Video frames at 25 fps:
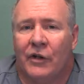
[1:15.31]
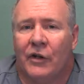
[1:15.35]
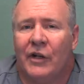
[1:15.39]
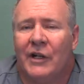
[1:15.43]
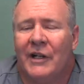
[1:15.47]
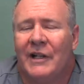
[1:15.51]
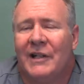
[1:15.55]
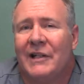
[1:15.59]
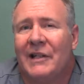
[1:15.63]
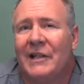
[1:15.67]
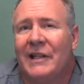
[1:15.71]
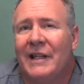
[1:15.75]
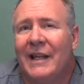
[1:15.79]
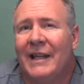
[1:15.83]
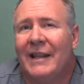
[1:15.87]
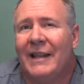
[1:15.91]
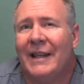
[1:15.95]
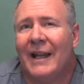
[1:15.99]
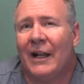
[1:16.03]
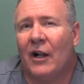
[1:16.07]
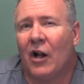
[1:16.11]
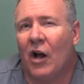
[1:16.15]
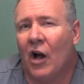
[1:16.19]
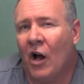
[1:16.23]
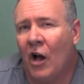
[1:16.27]
you're going to see
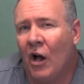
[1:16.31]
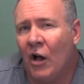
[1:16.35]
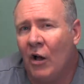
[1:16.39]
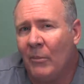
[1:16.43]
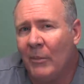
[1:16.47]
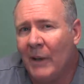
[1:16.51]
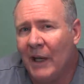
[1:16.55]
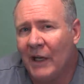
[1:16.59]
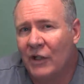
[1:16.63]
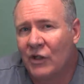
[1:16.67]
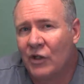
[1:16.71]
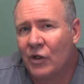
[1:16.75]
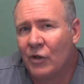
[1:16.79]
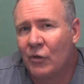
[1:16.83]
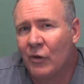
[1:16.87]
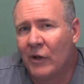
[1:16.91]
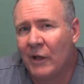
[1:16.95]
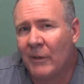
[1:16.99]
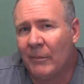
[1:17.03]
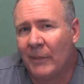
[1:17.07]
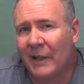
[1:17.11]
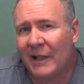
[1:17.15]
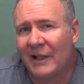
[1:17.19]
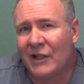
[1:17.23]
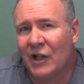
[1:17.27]
that all my
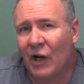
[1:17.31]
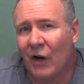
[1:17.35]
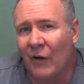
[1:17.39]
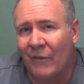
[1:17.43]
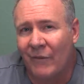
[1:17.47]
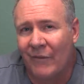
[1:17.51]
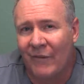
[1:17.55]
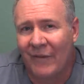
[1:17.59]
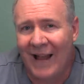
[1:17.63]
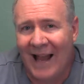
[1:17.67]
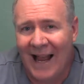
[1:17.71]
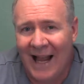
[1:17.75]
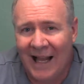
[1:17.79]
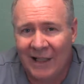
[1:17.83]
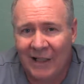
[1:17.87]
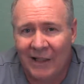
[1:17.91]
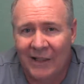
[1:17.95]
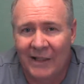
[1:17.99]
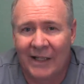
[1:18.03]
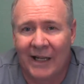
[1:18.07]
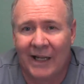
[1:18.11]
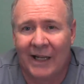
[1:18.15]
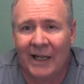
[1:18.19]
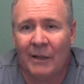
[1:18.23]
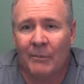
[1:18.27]
treatments are
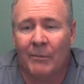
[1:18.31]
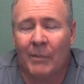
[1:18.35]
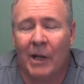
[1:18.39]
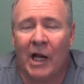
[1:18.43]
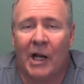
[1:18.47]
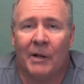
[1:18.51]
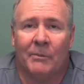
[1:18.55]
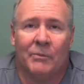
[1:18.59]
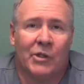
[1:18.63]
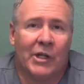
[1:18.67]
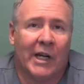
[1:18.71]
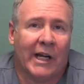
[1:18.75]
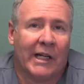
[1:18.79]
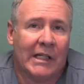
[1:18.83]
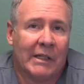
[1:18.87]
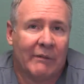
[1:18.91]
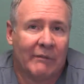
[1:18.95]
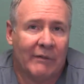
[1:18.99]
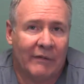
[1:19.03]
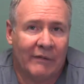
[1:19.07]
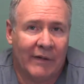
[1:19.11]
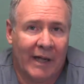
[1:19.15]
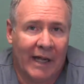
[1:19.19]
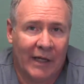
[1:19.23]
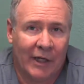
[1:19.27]
validated by
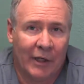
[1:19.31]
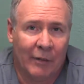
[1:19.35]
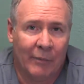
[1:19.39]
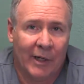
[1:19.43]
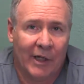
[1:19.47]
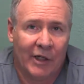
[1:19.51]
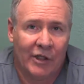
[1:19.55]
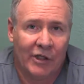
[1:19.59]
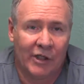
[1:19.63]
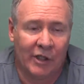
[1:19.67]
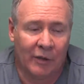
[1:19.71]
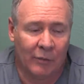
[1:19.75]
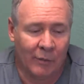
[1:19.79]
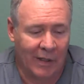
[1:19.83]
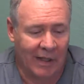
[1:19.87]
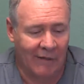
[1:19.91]
objective evaluation.